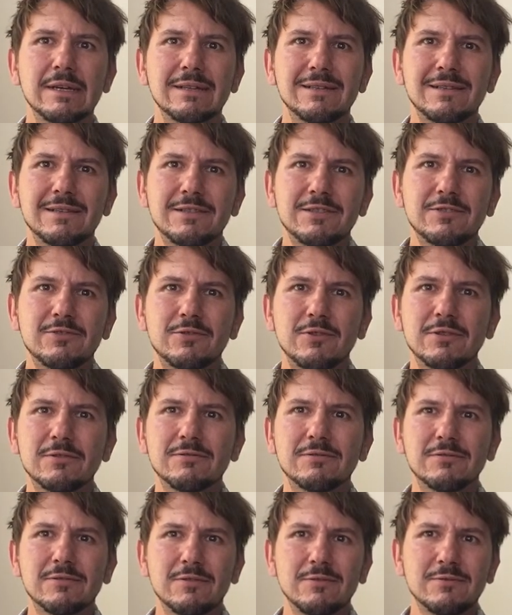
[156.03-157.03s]
This is to
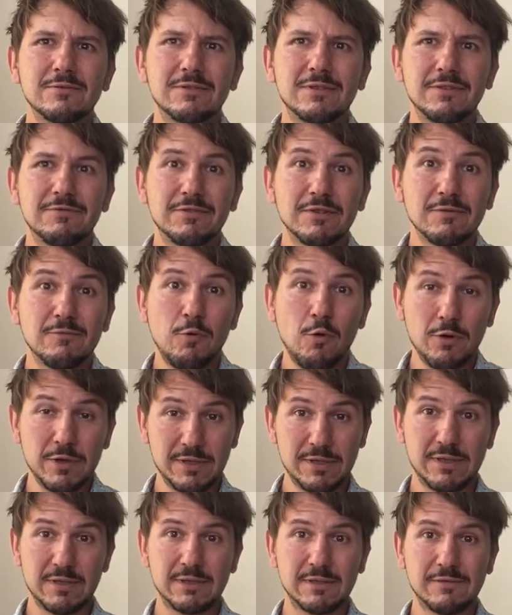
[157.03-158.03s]
include different
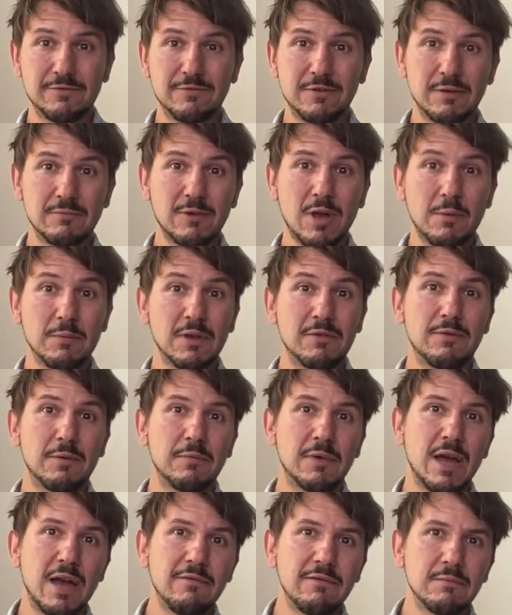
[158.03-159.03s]
voices coming
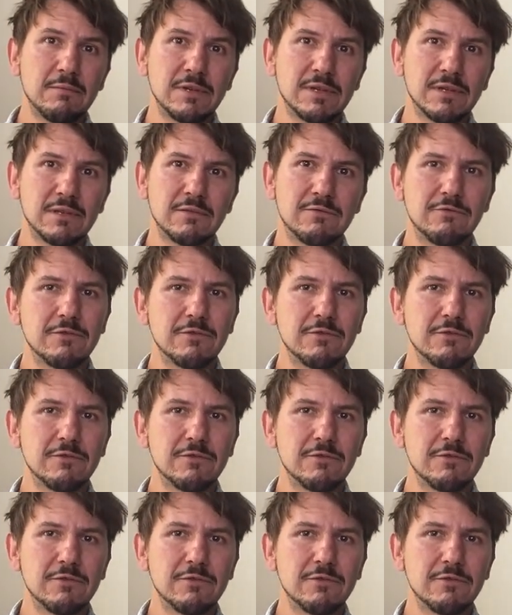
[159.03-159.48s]
from government,